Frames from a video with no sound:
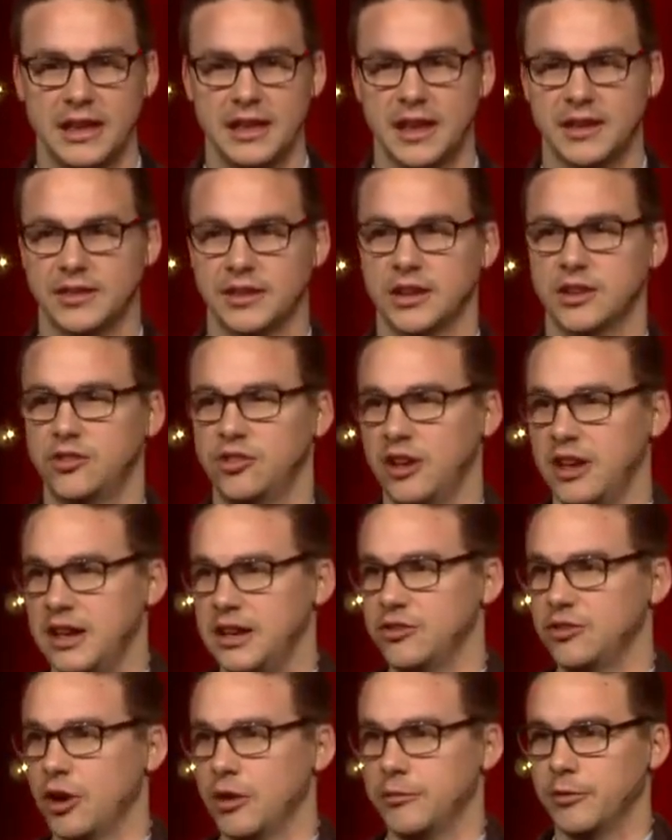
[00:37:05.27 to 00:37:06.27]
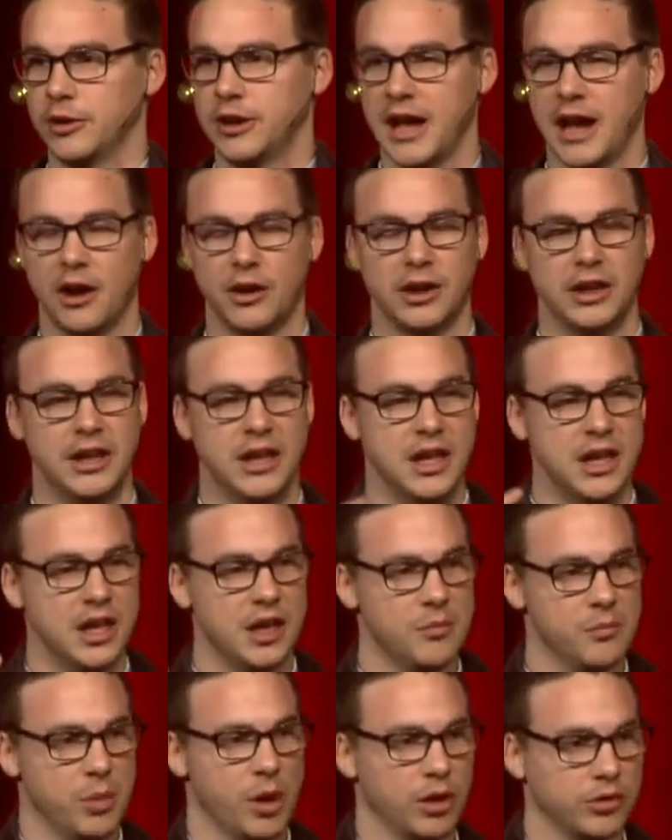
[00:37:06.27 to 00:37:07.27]
that's going to change Hartford County
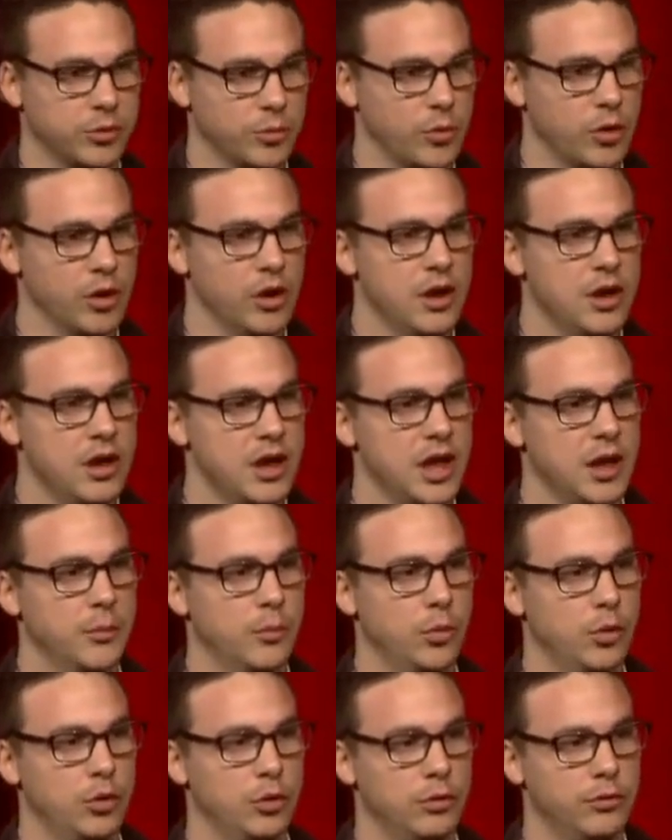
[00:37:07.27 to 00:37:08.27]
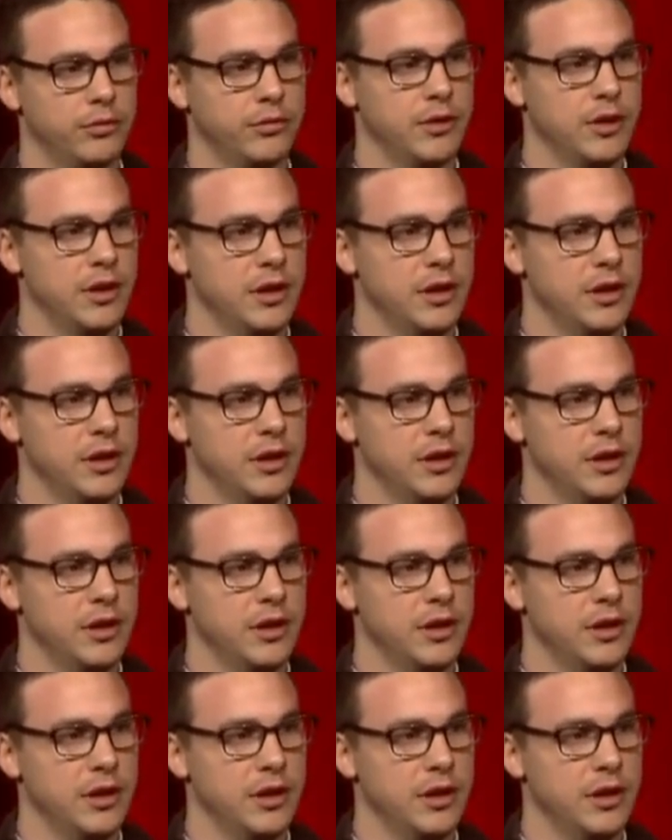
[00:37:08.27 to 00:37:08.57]
and Baltimore and move